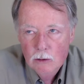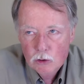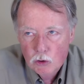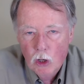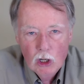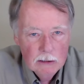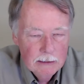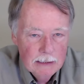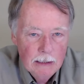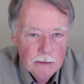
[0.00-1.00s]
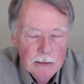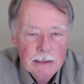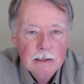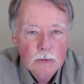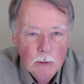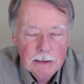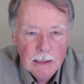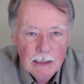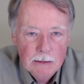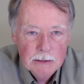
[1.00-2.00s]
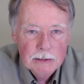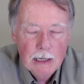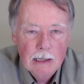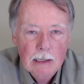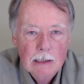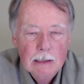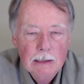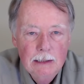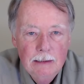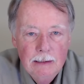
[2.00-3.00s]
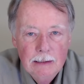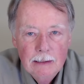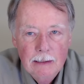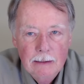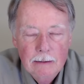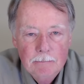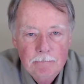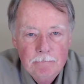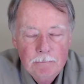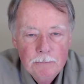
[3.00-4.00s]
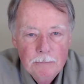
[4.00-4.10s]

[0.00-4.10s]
strong the color is, what the colors are, um,